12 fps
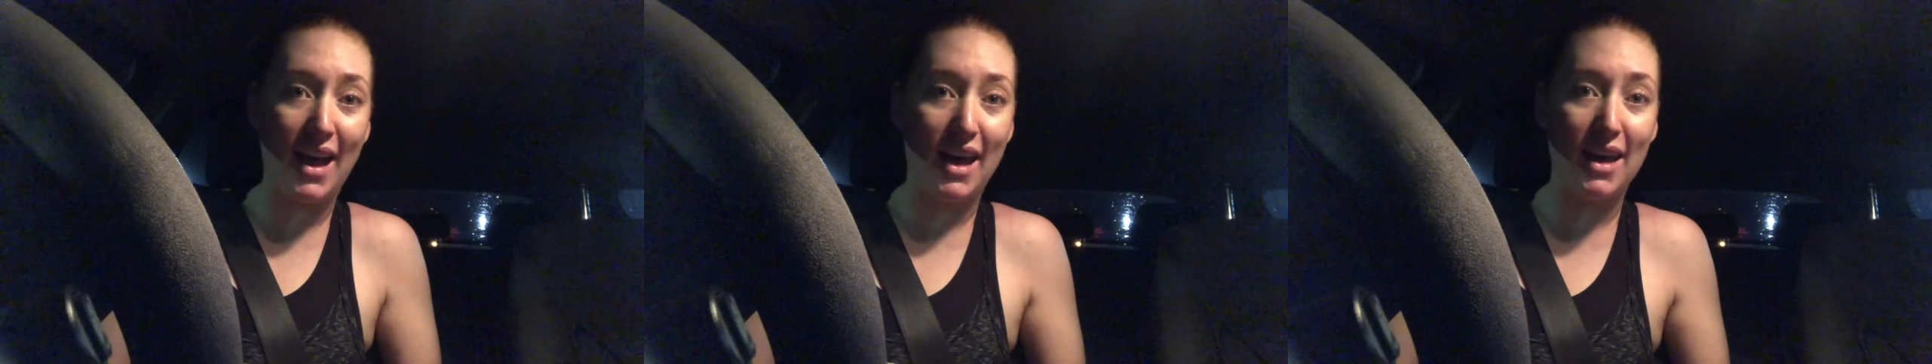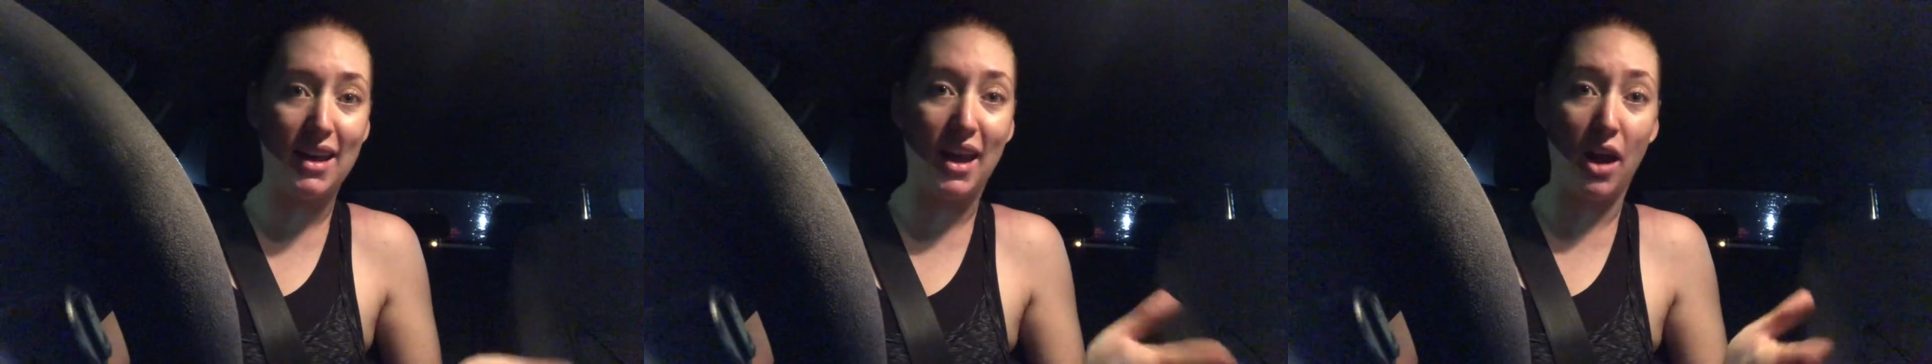
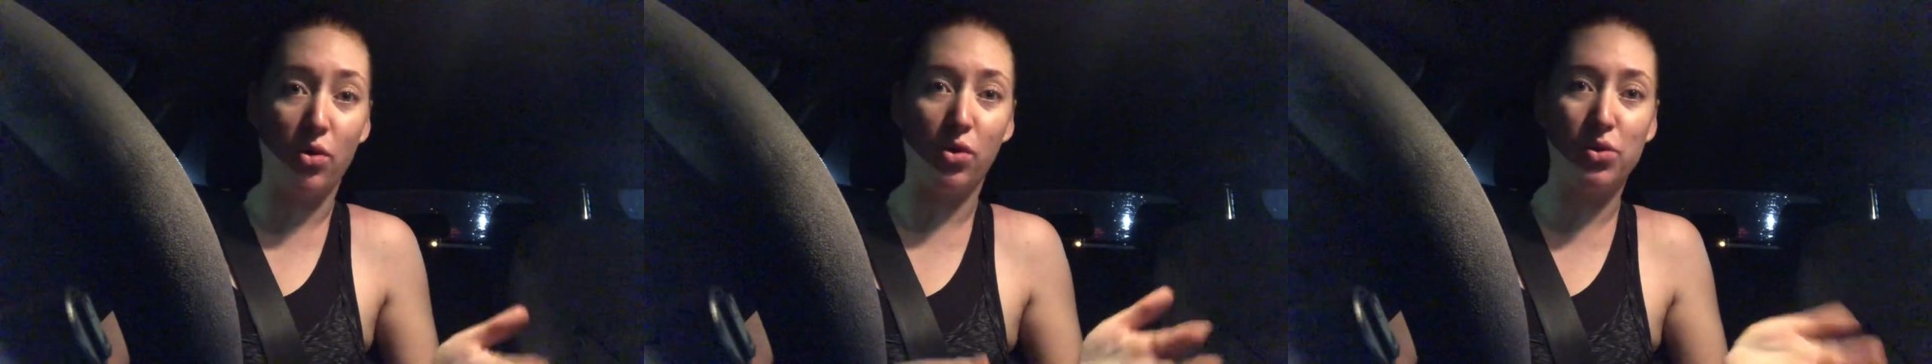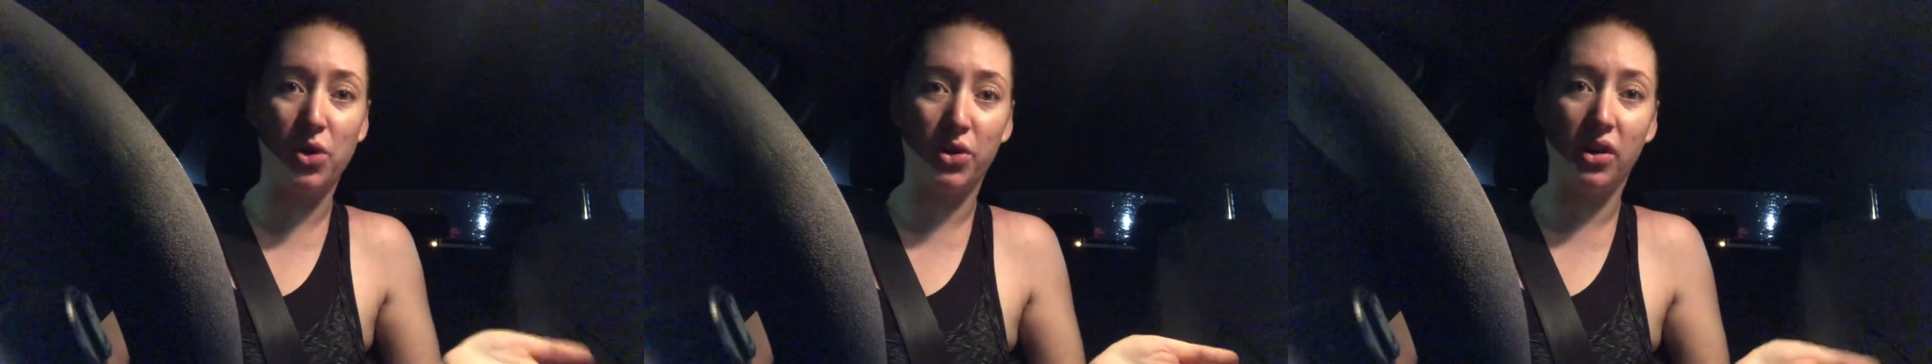a aerial
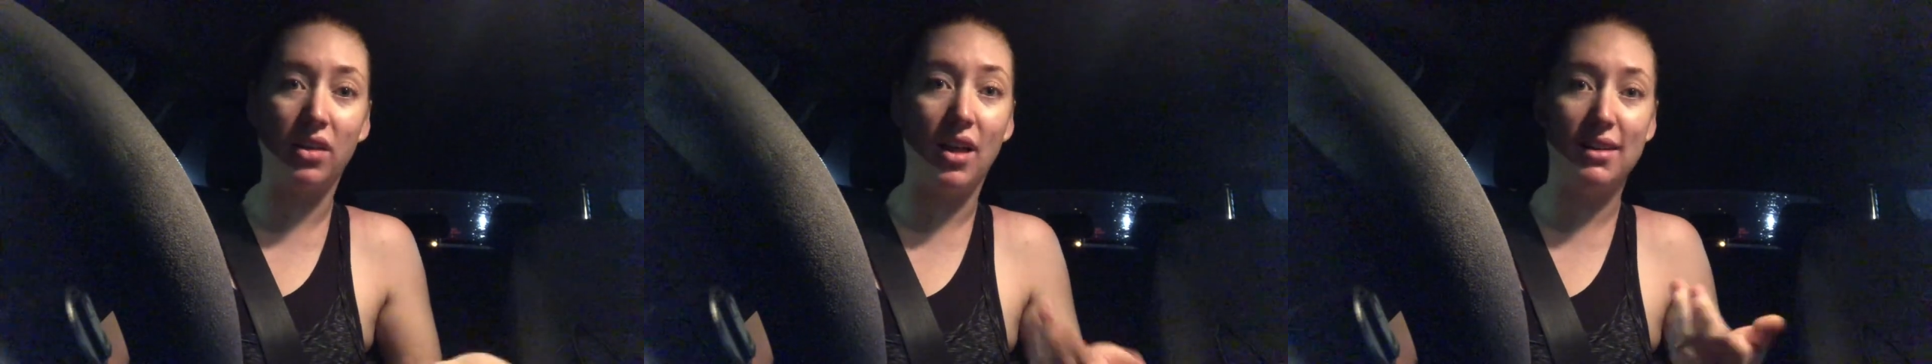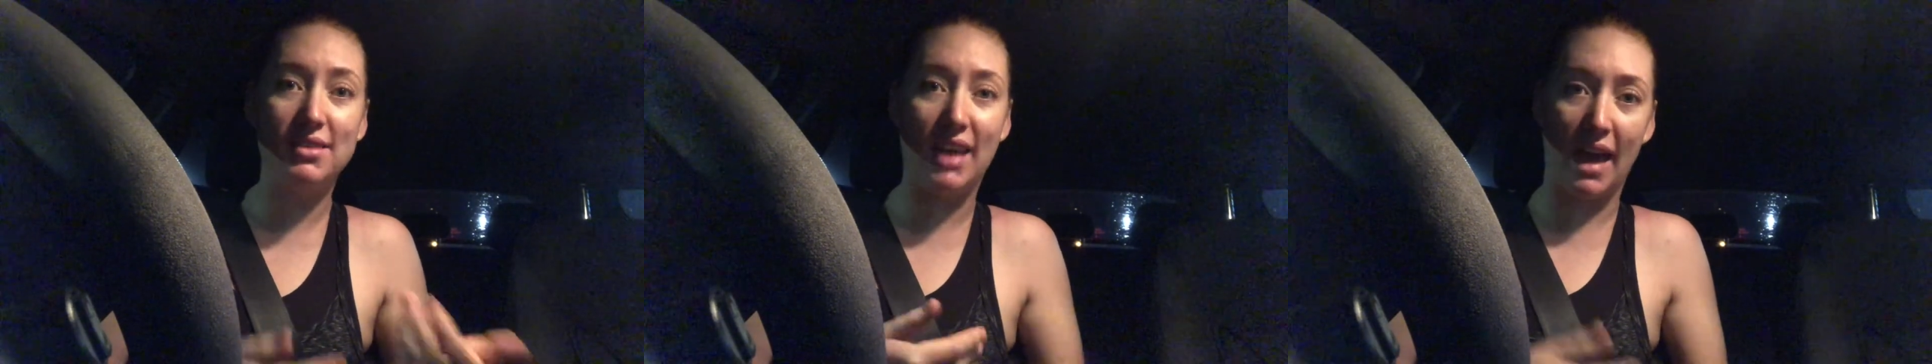yoga
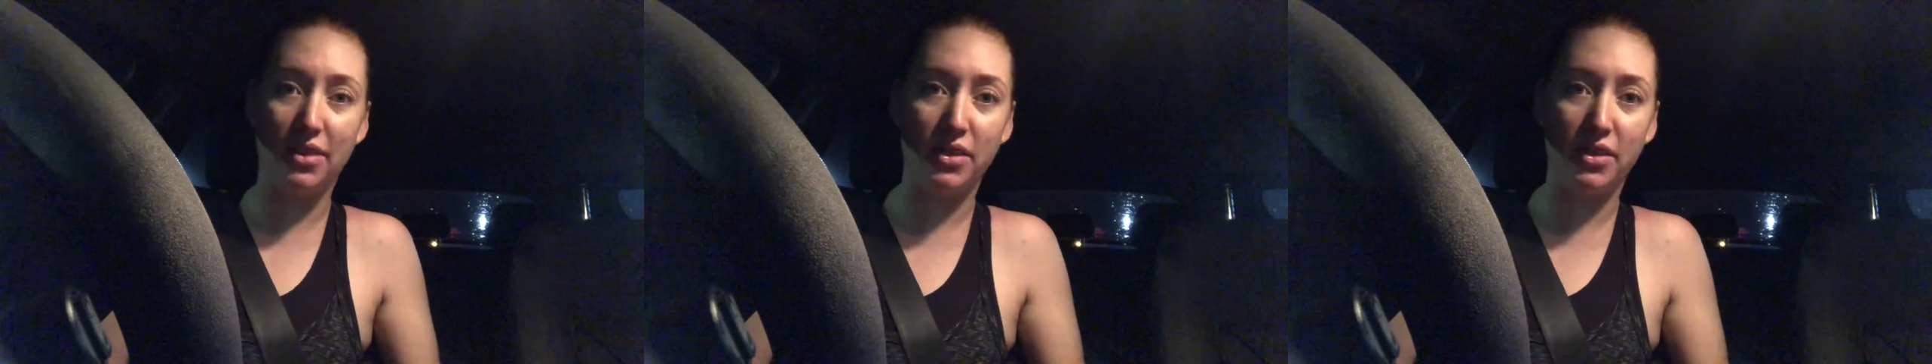class at